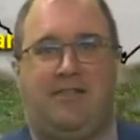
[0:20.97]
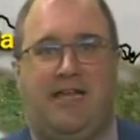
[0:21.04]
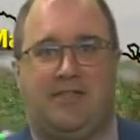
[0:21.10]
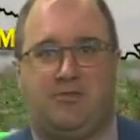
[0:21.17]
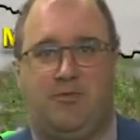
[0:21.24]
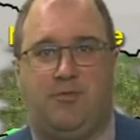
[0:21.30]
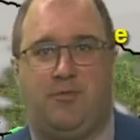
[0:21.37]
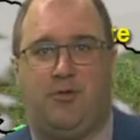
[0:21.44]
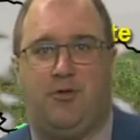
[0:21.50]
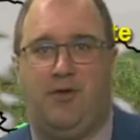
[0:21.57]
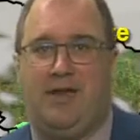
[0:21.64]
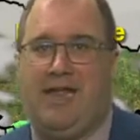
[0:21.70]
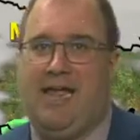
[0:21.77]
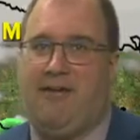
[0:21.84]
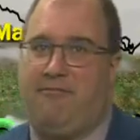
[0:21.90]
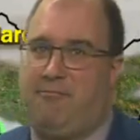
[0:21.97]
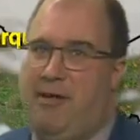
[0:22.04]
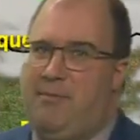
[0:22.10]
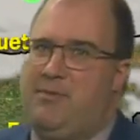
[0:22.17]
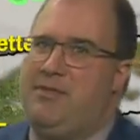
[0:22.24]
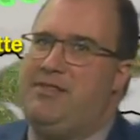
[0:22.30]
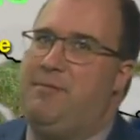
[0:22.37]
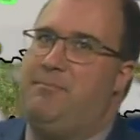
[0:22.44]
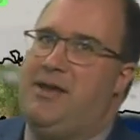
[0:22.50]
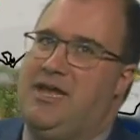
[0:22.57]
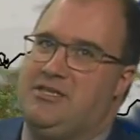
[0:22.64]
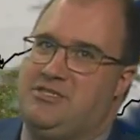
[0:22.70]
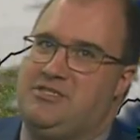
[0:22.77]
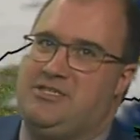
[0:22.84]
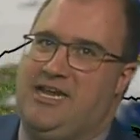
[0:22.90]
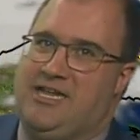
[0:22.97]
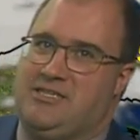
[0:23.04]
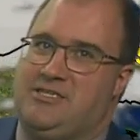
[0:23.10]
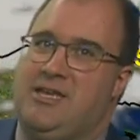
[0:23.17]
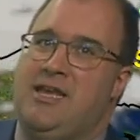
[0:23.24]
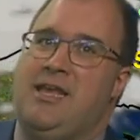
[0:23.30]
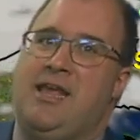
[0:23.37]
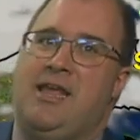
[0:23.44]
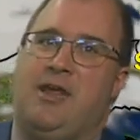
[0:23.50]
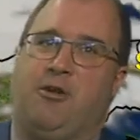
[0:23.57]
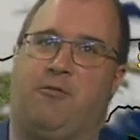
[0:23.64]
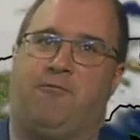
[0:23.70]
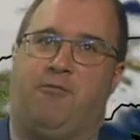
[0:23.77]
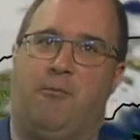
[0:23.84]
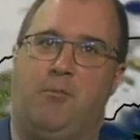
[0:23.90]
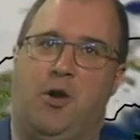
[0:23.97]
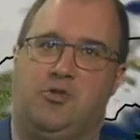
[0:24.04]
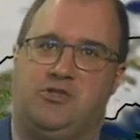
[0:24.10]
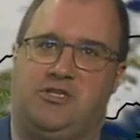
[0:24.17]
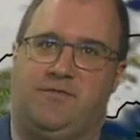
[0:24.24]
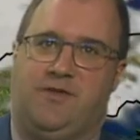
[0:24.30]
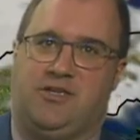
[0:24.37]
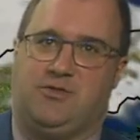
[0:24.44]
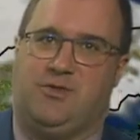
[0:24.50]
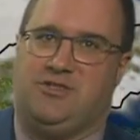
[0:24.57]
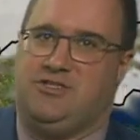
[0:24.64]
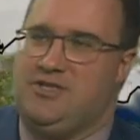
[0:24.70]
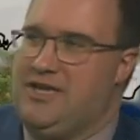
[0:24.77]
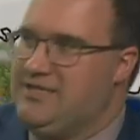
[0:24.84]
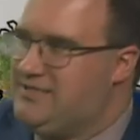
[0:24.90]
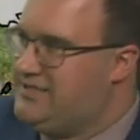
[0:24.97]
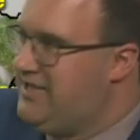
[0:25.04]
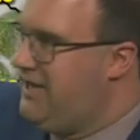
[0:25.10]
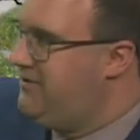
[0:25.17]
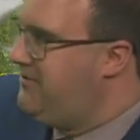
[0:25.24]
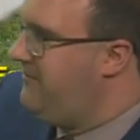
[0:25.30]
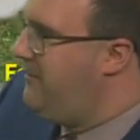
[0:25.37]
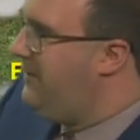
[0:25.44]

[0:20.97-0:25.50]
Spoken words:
That's when we're going to have probably the best chance here for most of us. Once you get south of